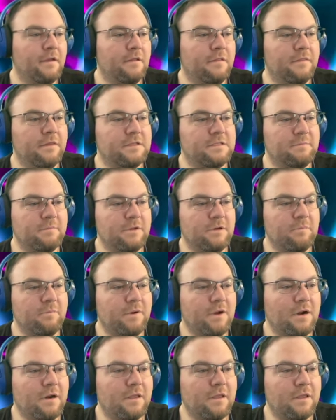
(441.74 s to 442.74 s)
This middle
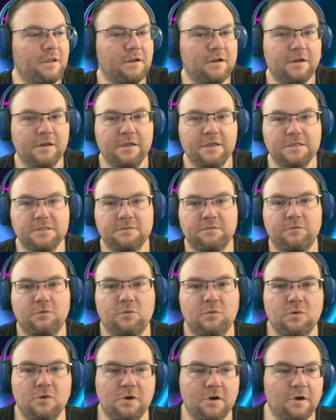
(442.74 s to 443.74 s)
part here is
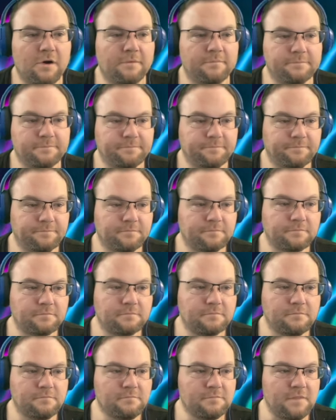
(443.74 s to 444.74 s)
for
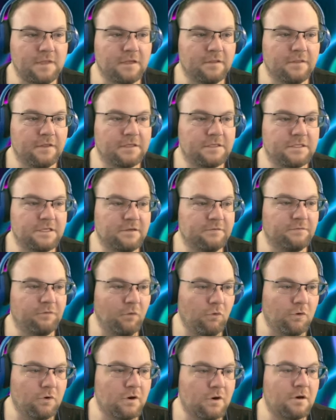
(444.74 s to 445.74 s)
the
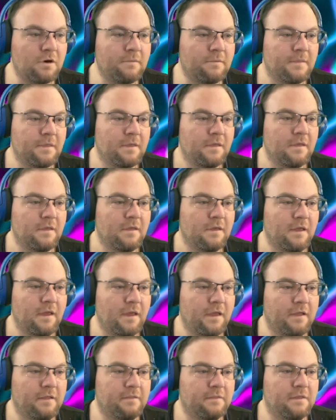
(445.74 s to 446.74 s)
T4,
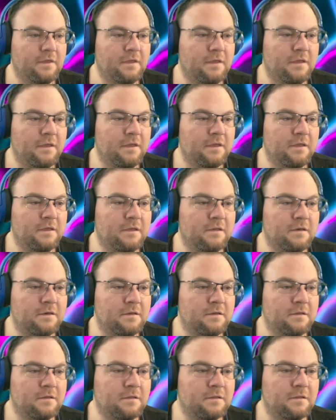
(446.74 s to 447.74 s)
and
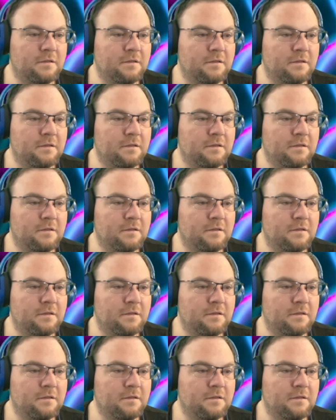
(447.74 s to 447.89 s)
then